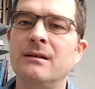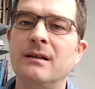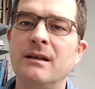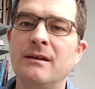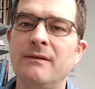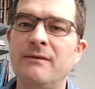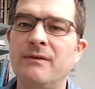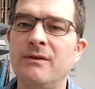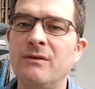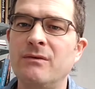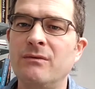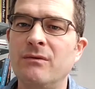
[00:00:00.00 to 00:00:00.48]

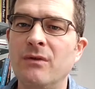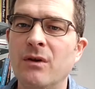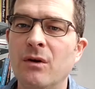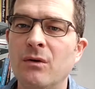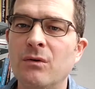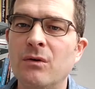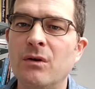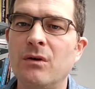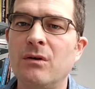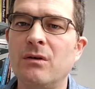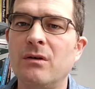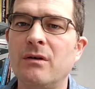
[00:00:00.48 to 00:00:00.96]
if you no
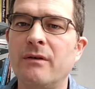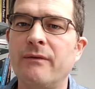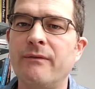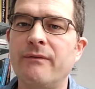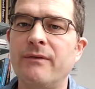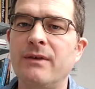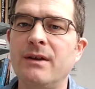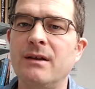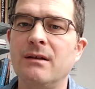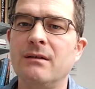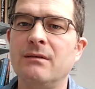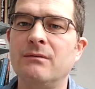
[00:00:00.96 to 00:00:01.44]
longer
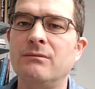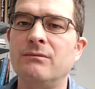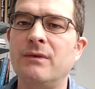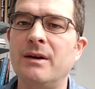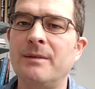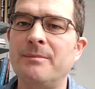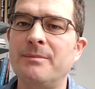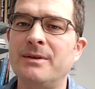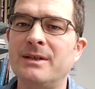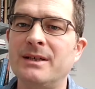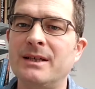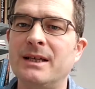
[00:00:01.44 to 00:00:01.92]
feel
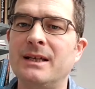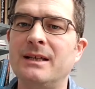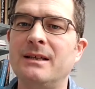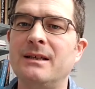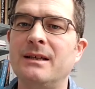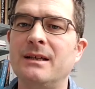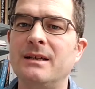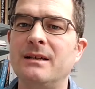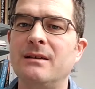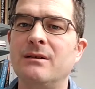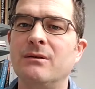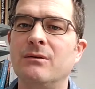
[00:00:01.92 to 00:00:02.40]

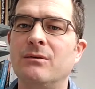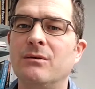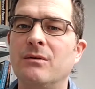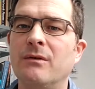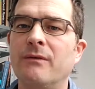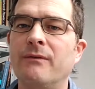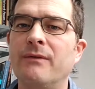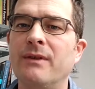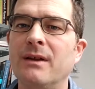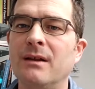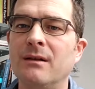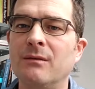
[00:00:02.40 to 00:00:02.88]
represented or
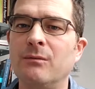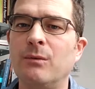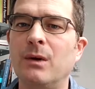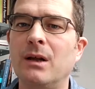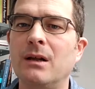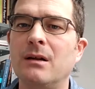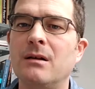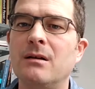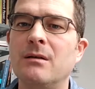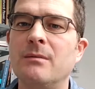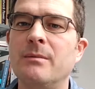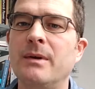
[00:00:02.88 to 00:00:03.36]
feel
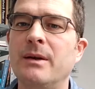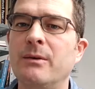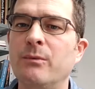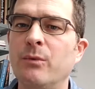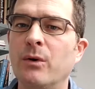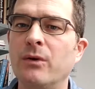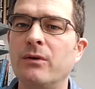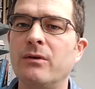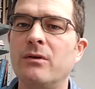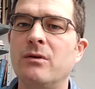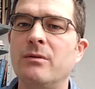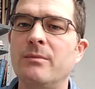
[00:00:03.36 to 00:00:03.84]
welcome in
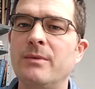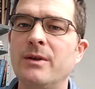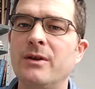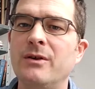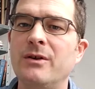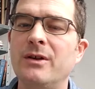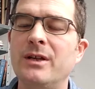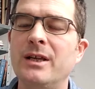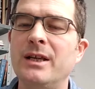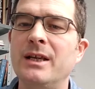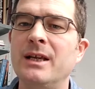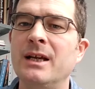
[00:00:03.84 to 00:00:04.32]
one
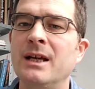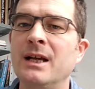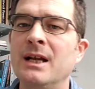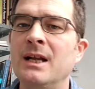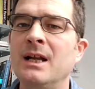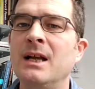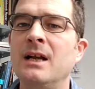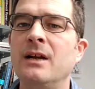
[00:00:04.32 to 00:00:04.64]
community,